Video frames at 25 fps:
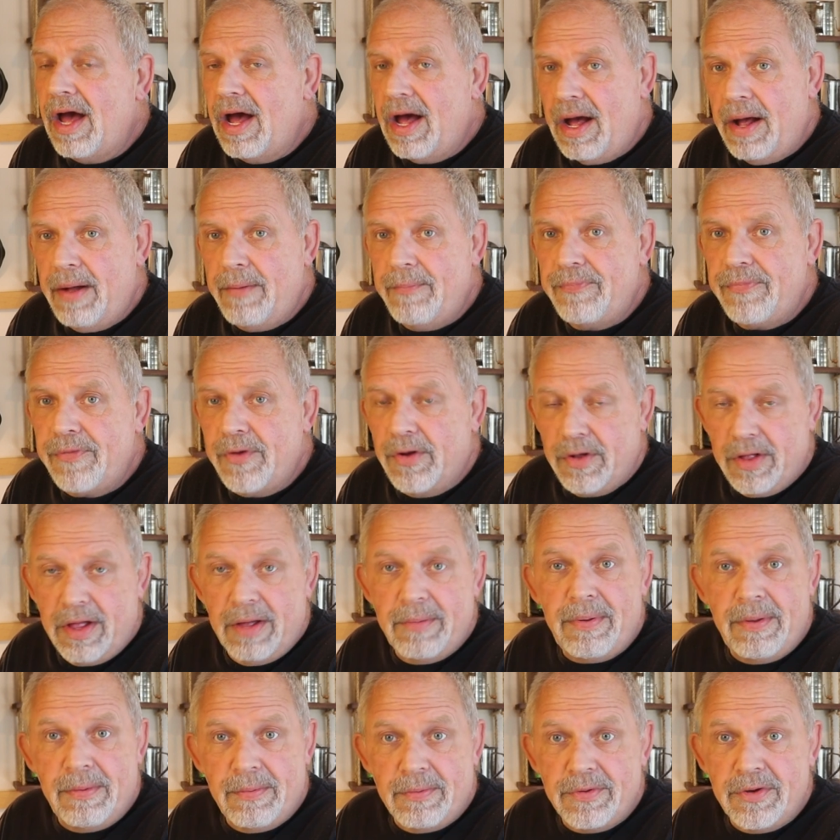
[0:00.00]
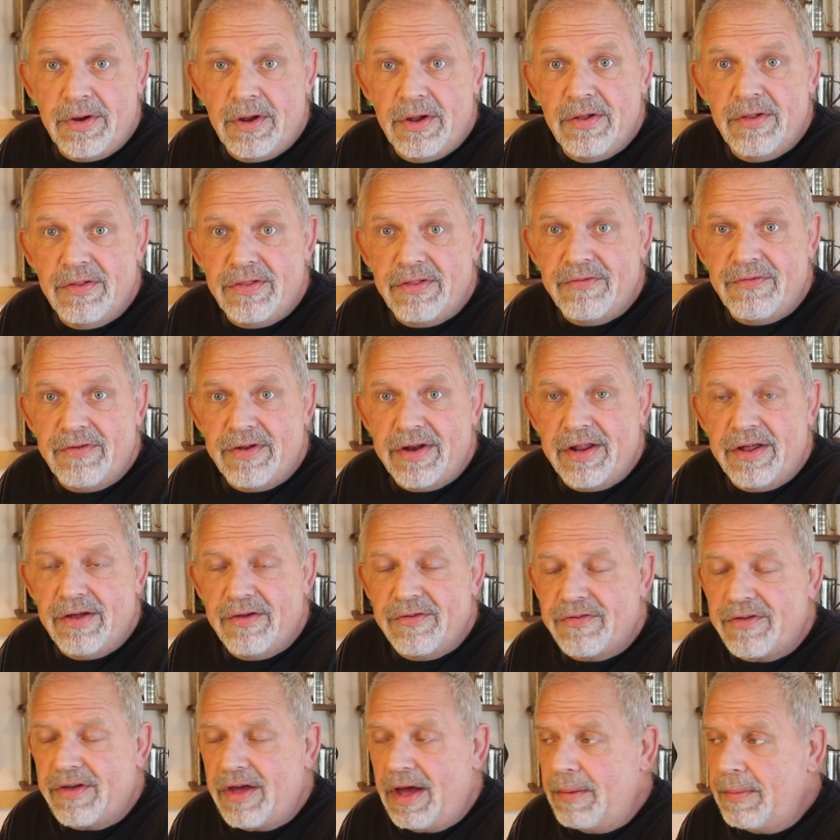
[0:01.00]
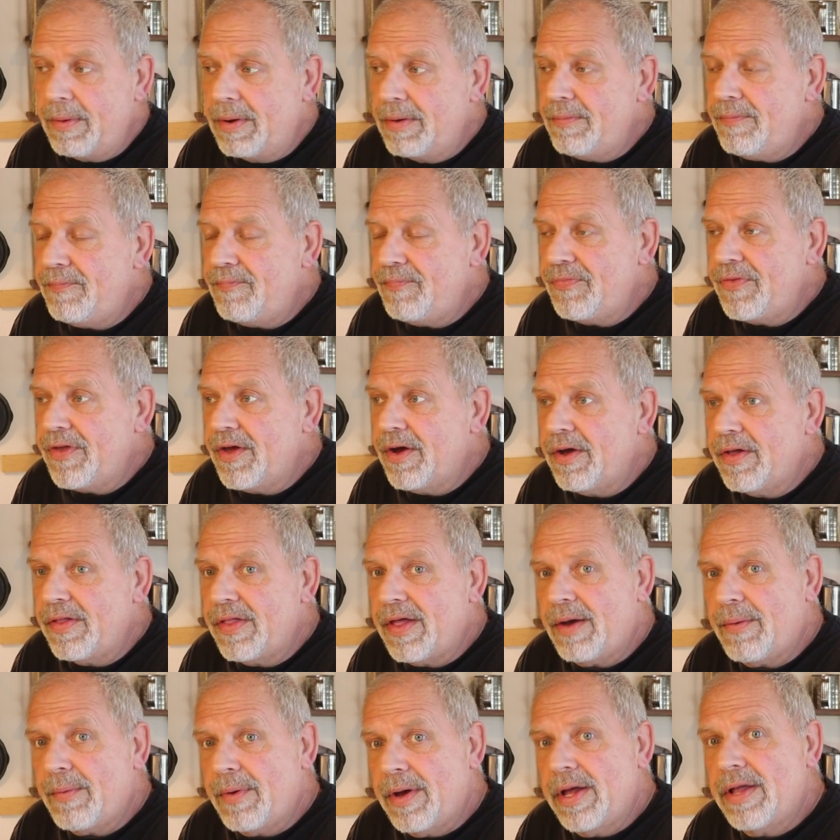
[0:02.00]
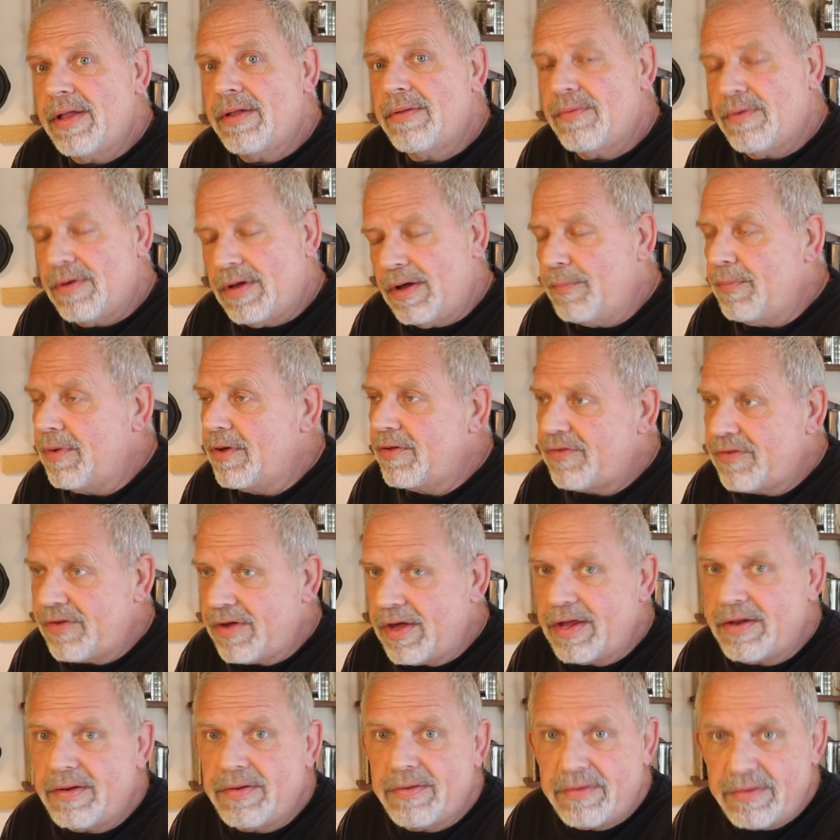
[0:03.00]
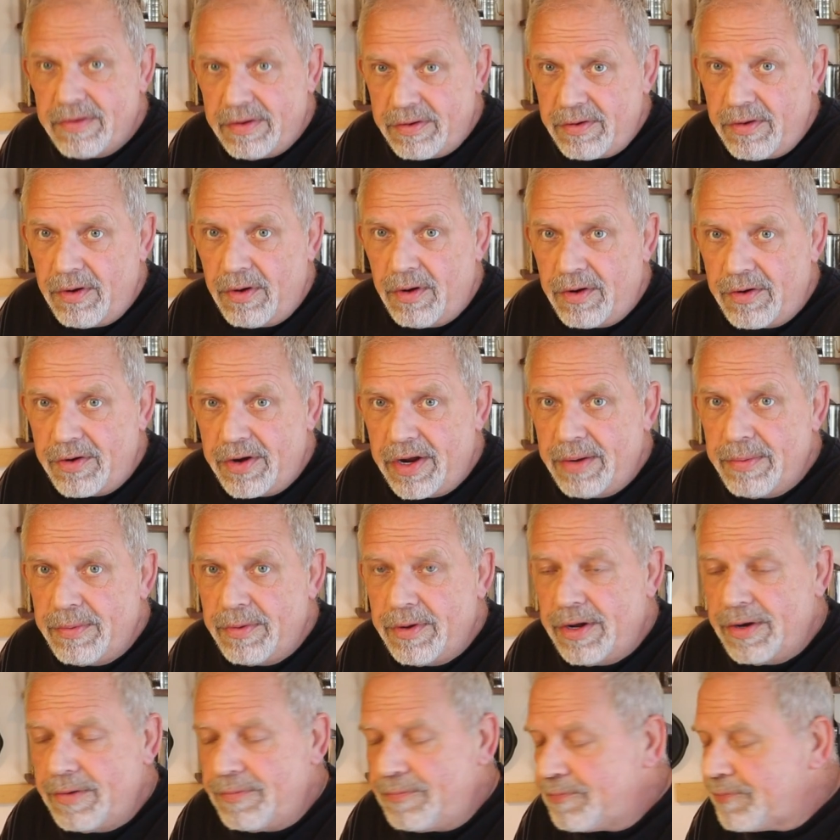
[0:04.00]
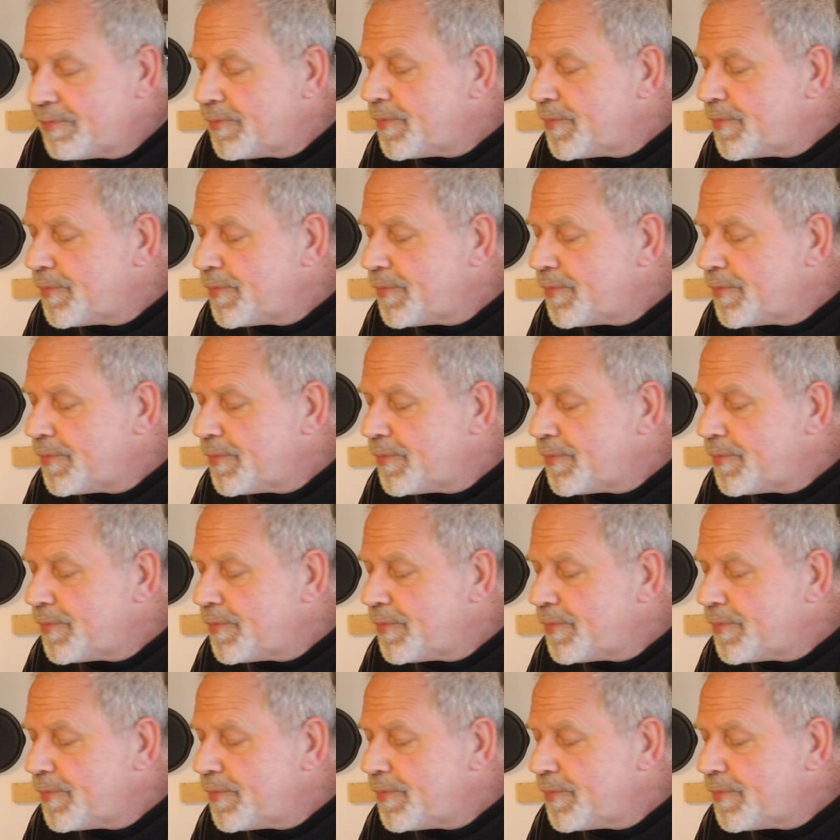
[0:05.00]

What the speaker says: or let people know that the video is coming. And that way, once again, grow our neighborhood.